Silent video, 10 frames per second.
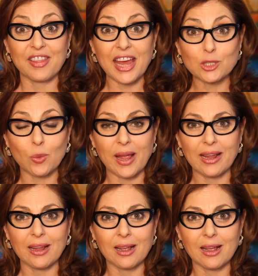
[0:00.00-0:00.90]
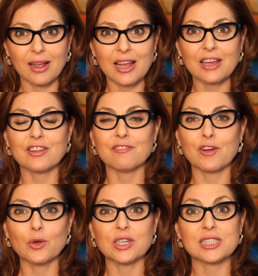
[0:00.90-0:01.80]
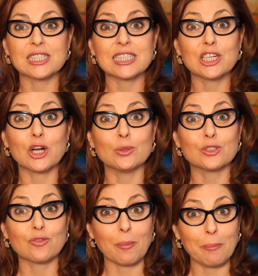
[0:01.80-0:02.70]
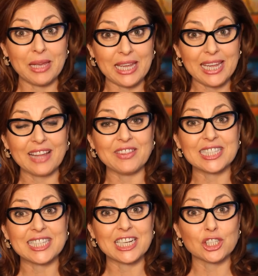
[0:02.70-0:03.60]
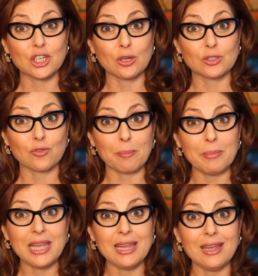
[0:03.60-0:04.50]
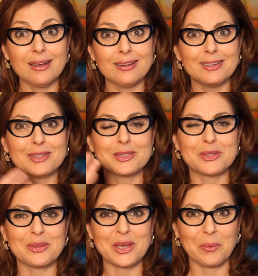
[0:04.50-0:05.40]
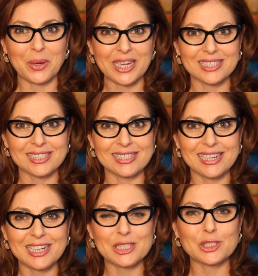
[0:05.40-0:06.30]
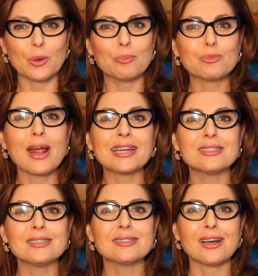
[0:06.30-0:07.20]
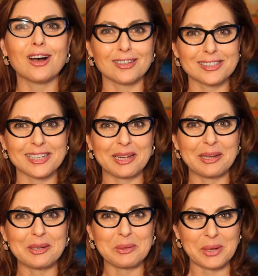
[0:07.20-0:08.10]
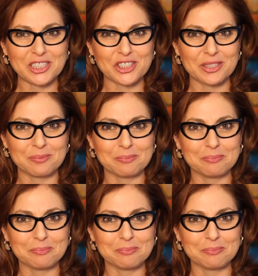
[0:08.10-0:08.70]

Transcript: That way, the focus goes from me and the attention goes from me to the audience. So practice asking a question.